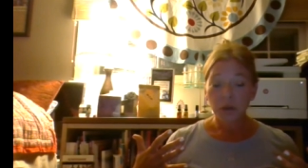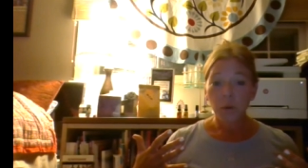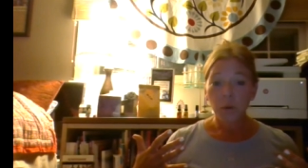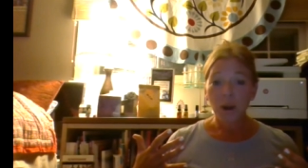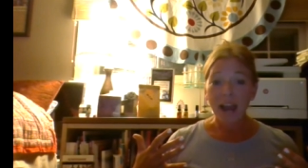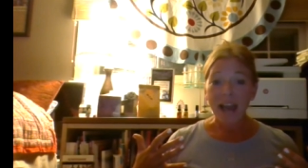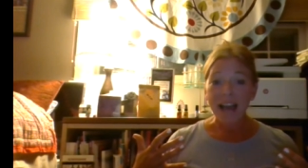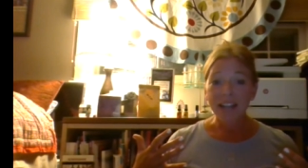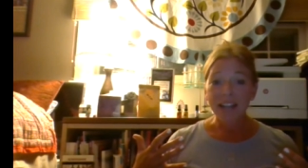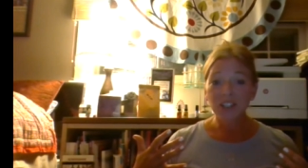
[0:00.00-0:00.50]

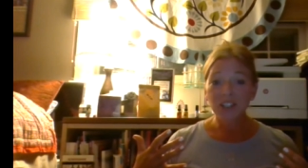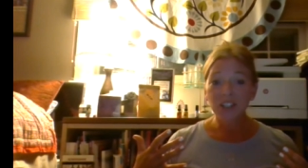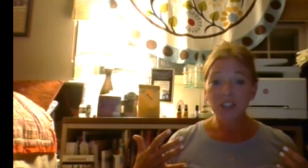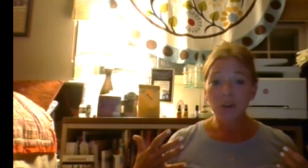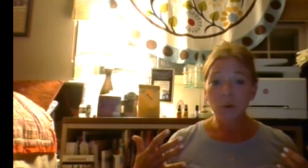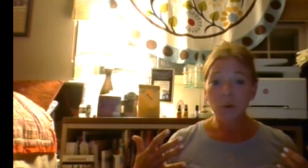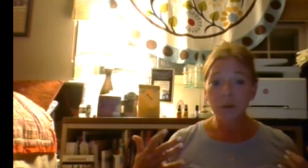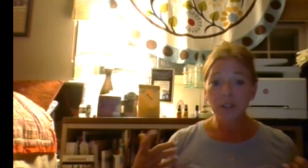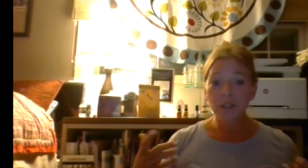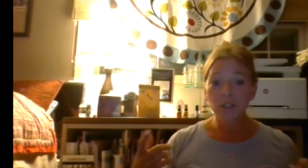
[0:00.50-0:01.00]
we're actually
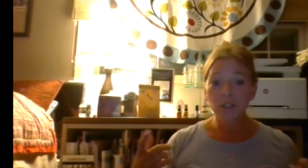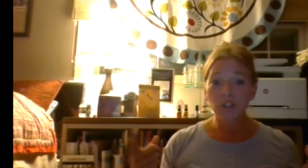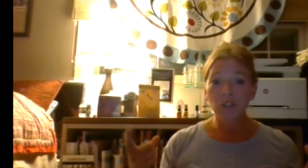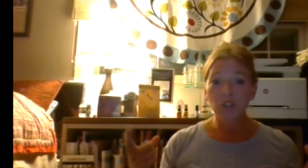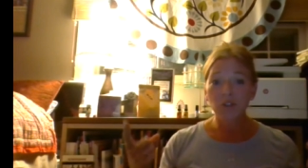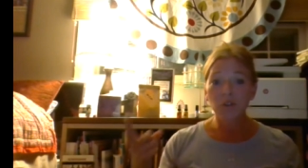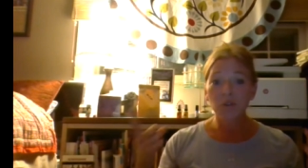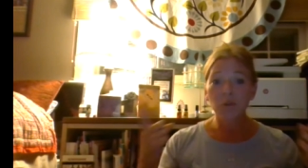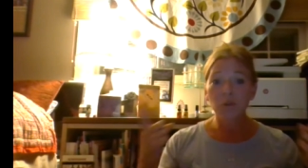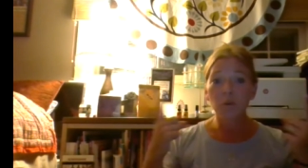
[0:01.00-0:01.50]
going
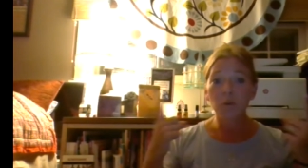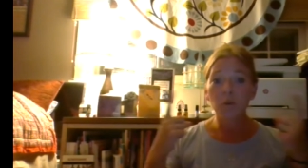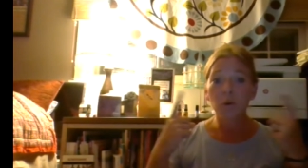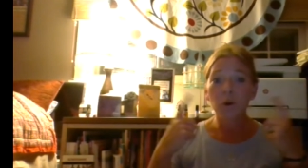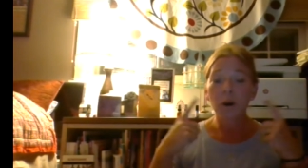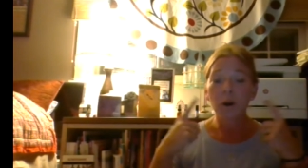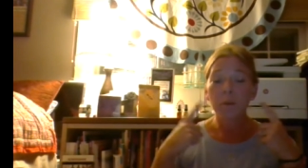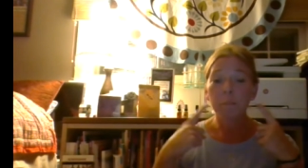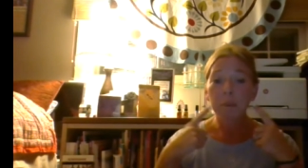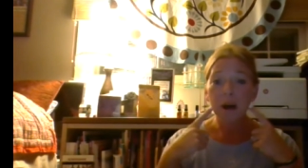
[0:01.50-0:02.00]
to
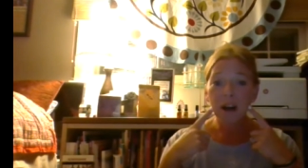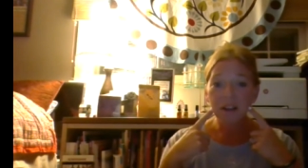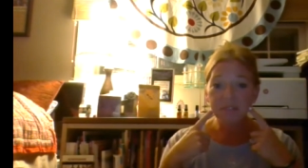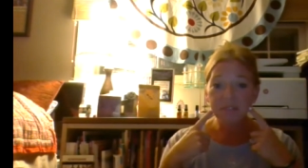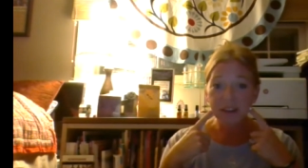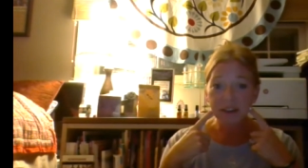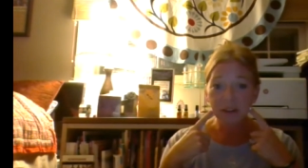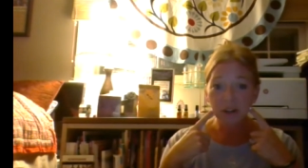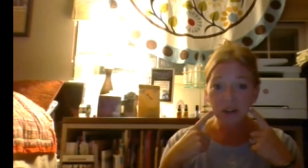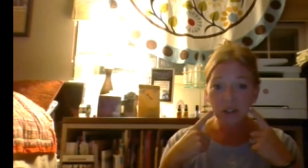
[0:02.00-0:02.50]
puff
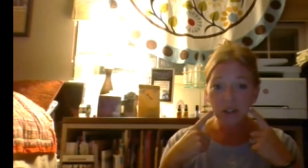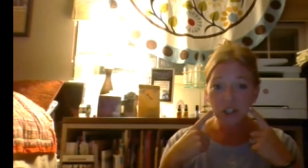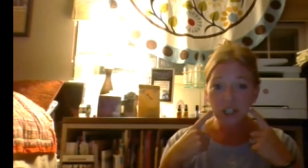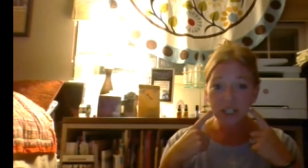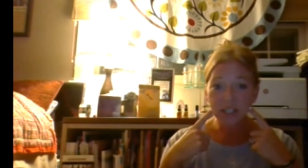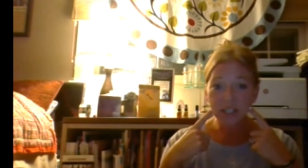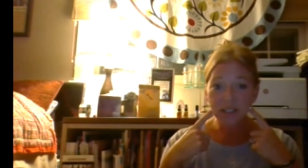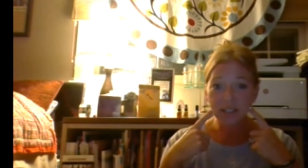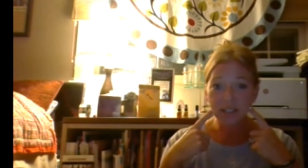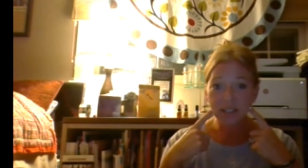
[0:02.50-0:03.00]
out our
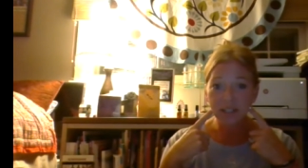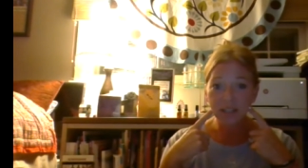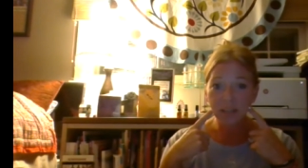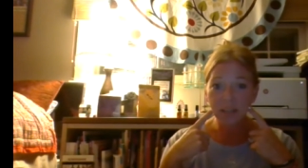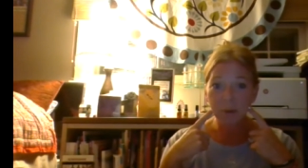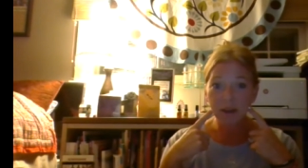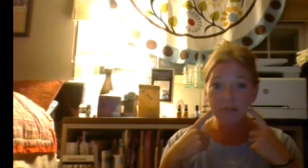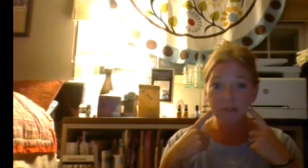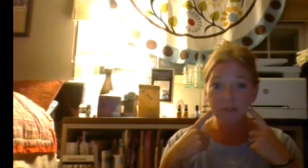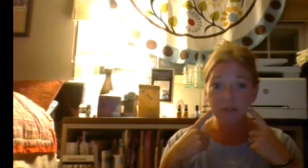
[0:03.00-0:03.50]
cheeks like a
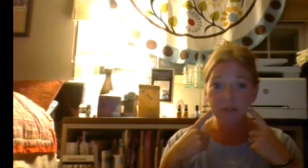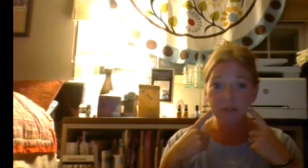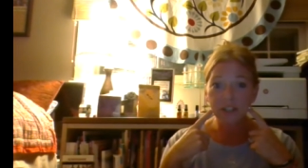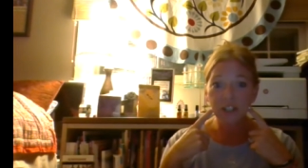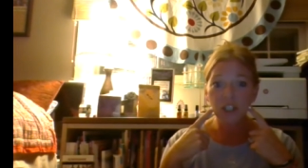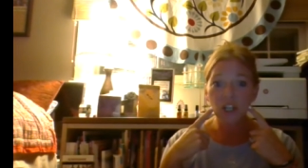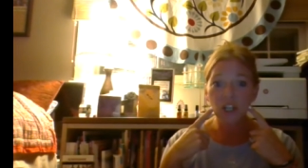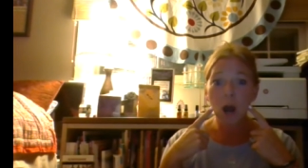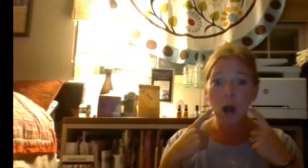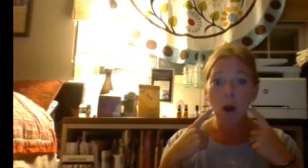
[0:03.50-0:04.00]
puffer
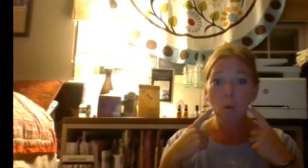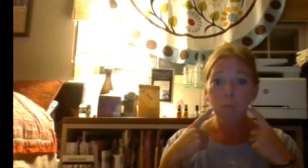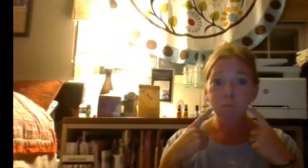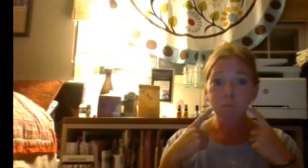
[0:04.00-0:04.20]
fish.